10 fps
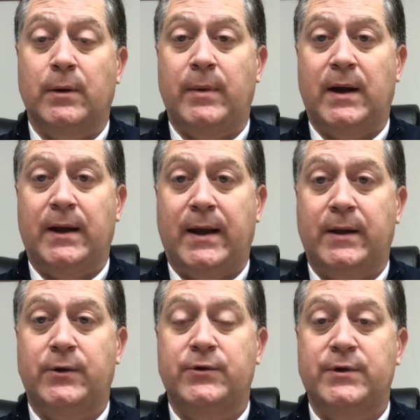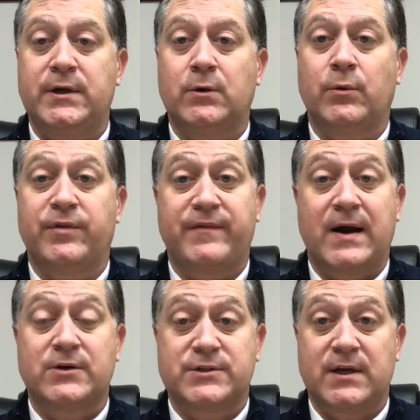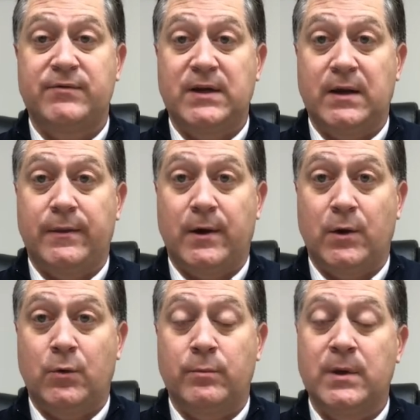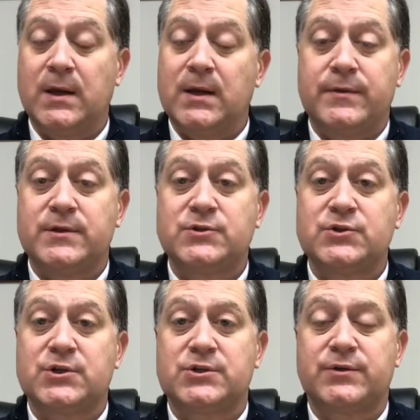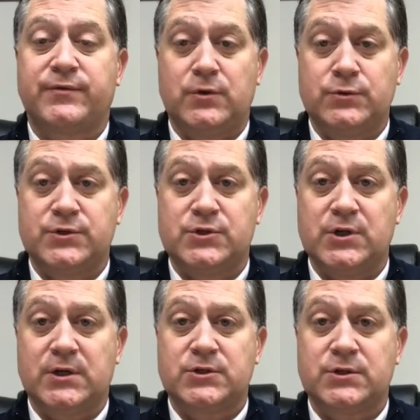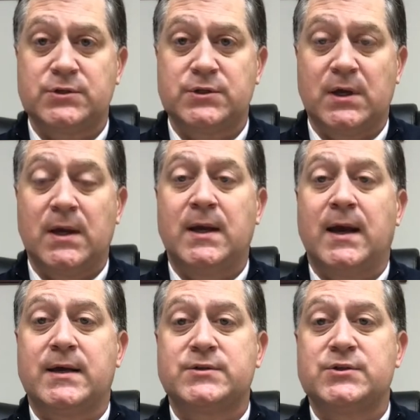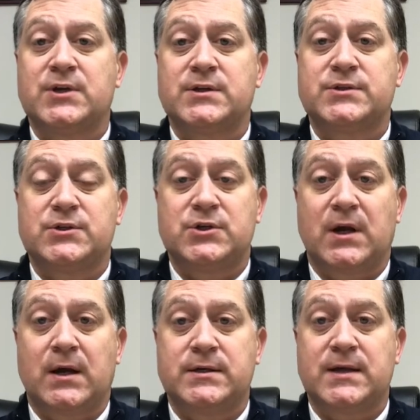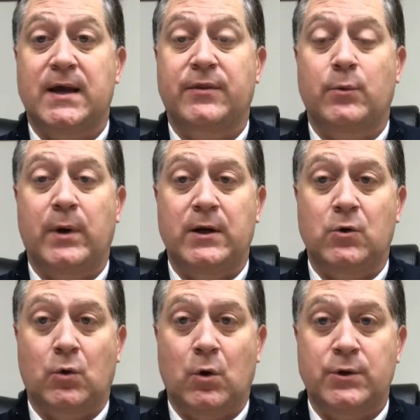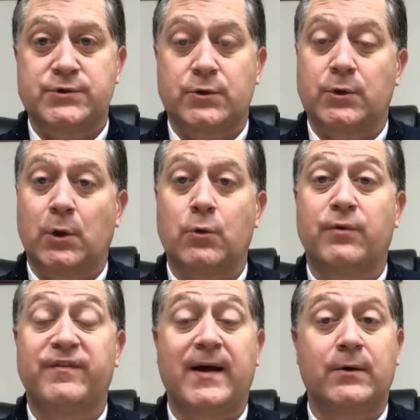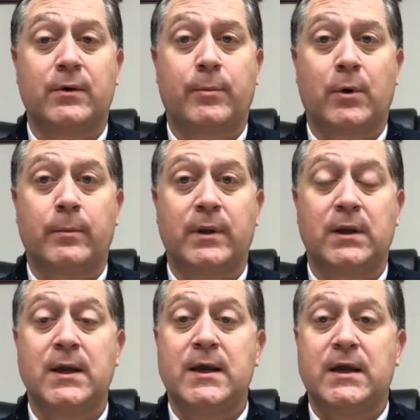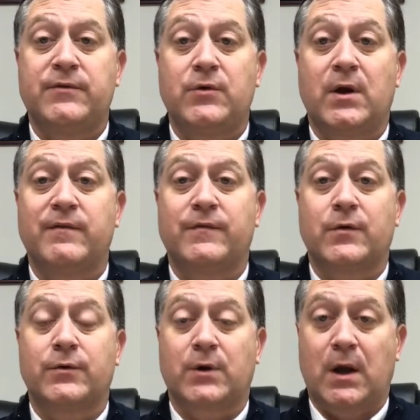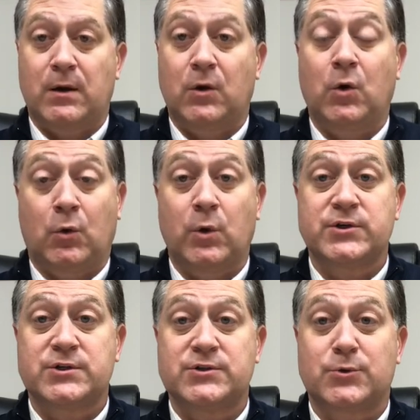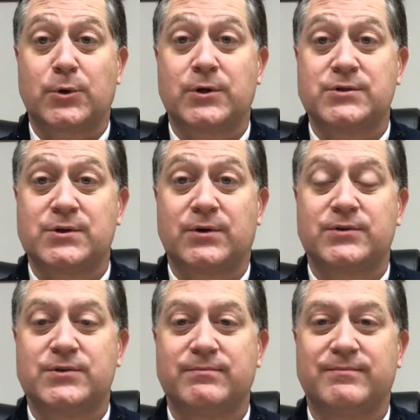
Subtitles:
about how to deal with fire safety in the home. This is just a few suggestions. I suggest that you contact the Red Cross or your local fire department if you have further questions or concerns.